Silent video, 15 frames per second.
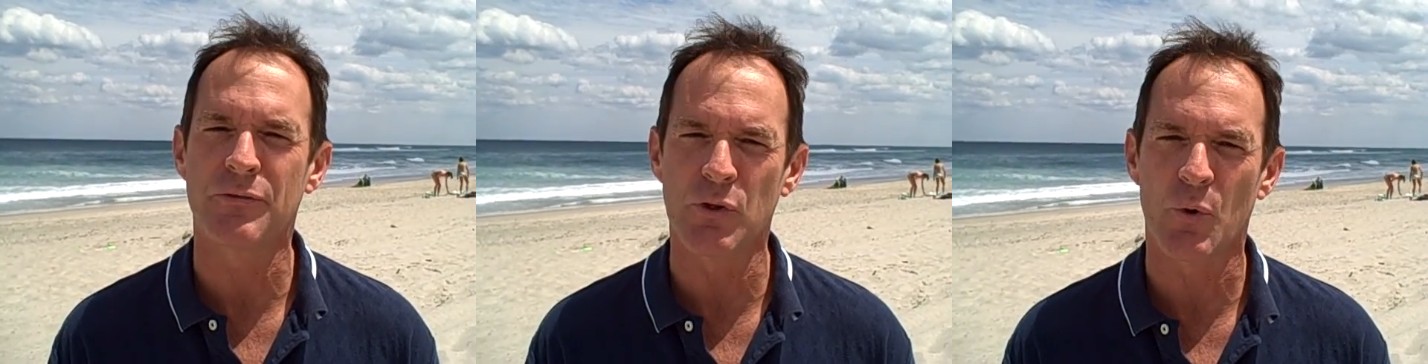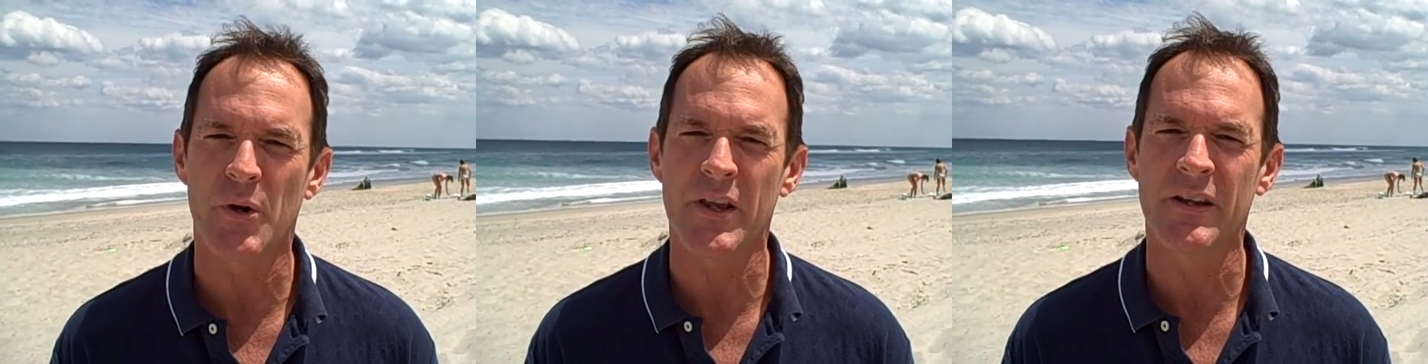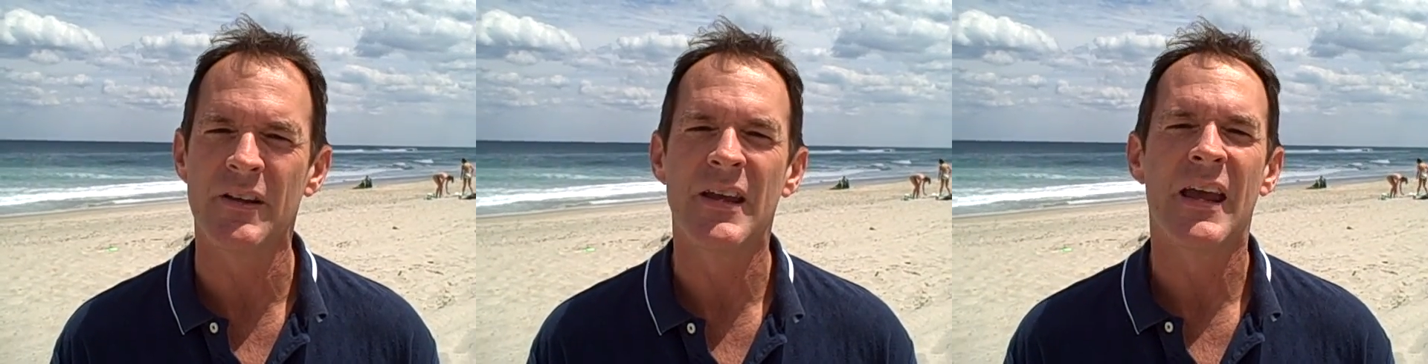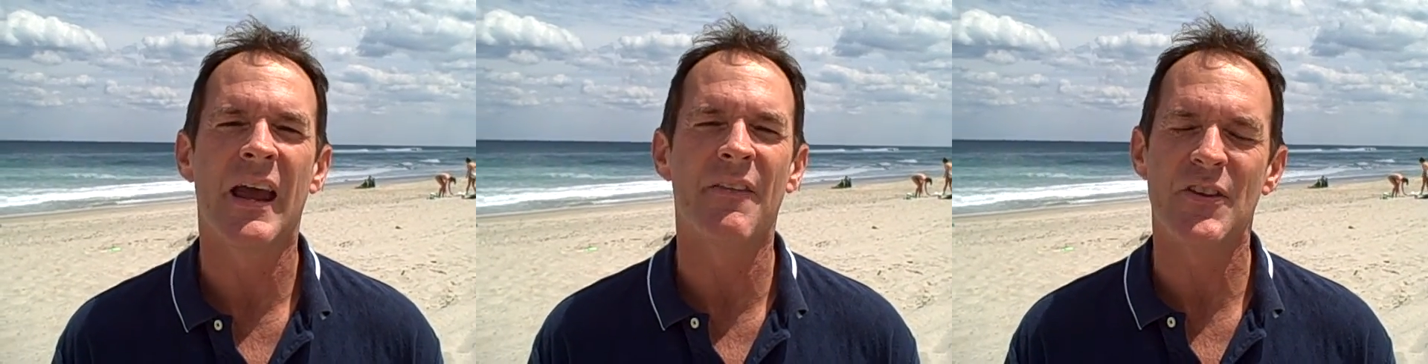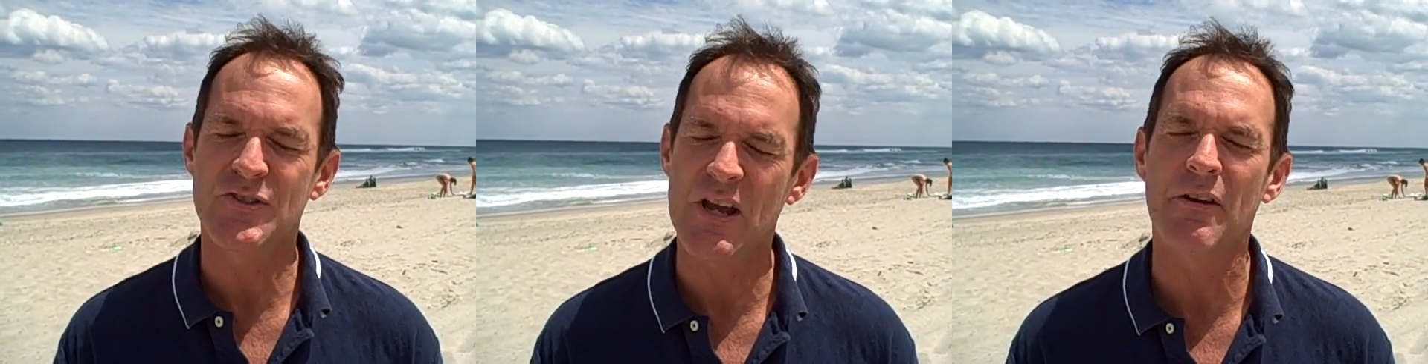Florida
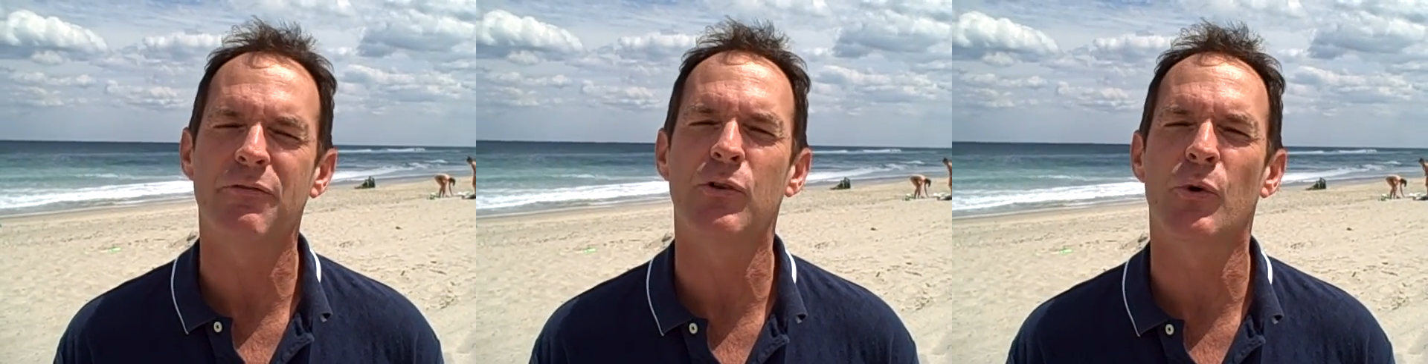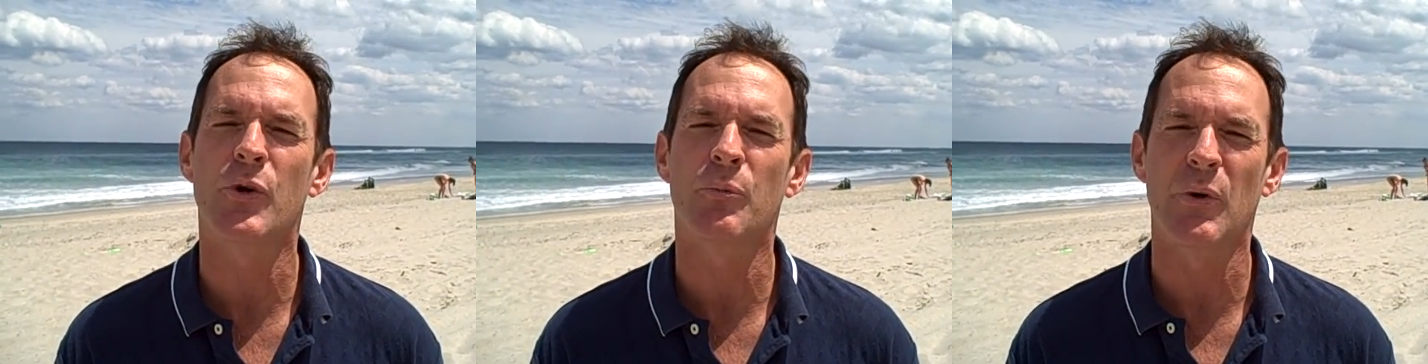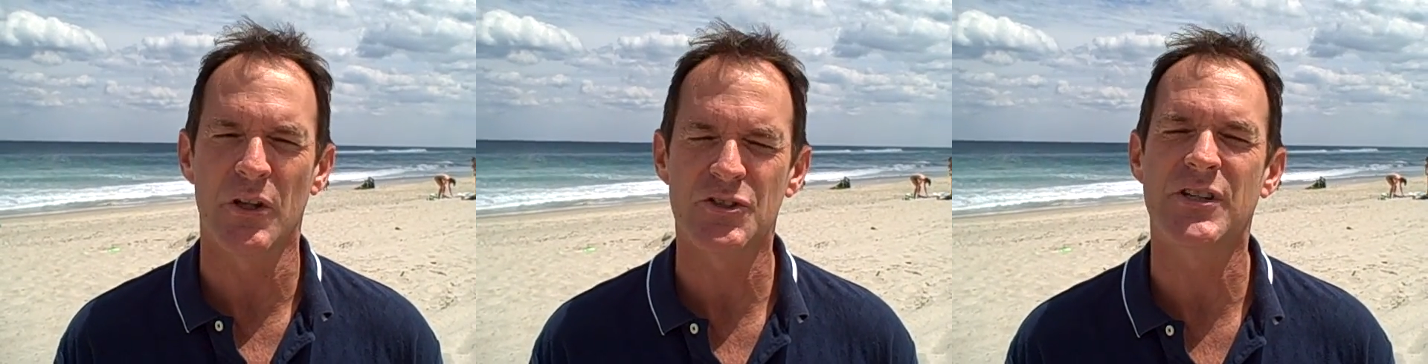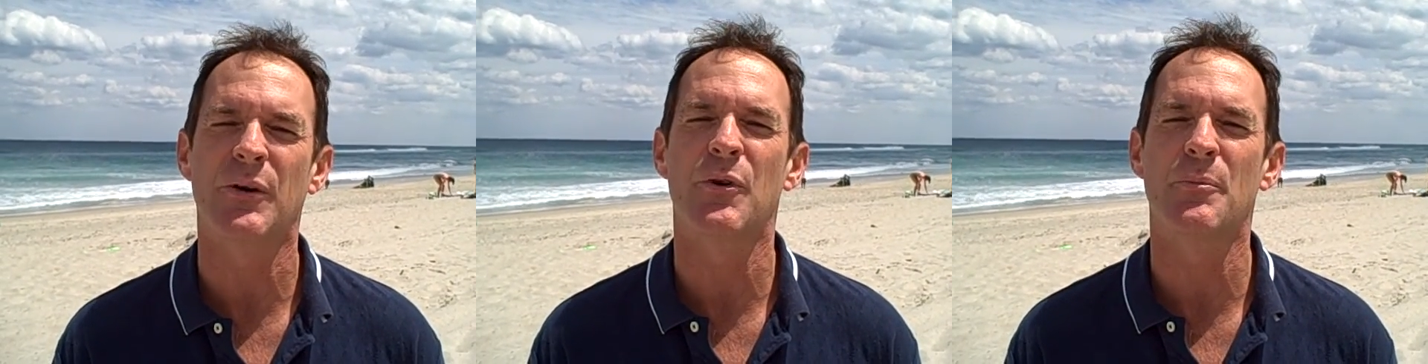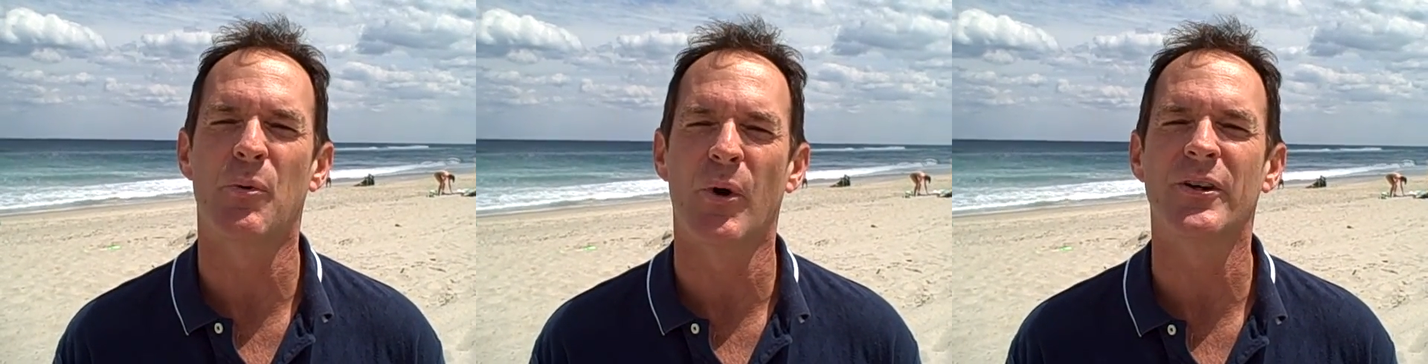and the South Florida Real
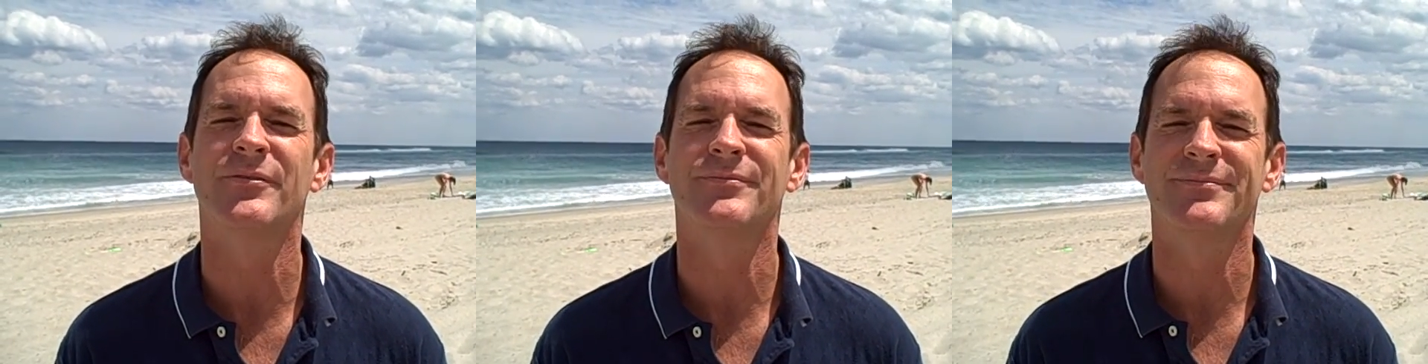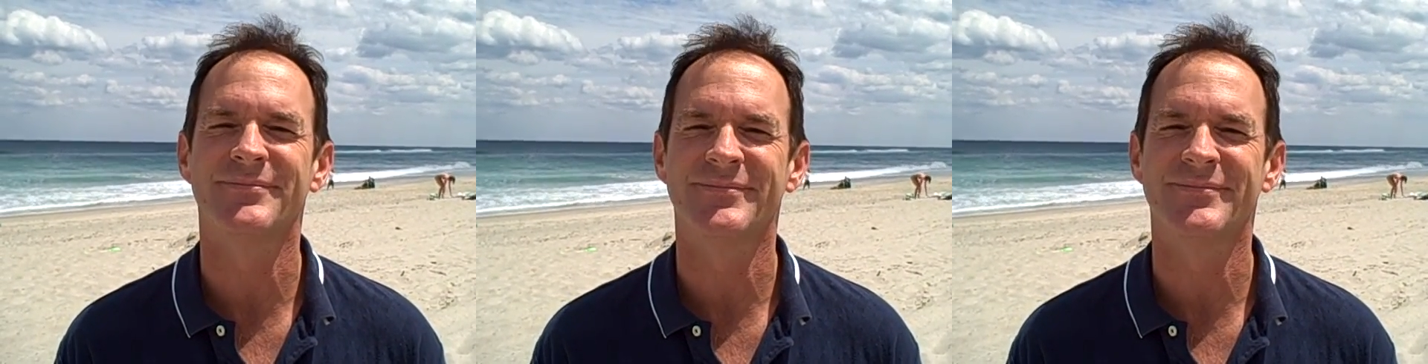Estate Report.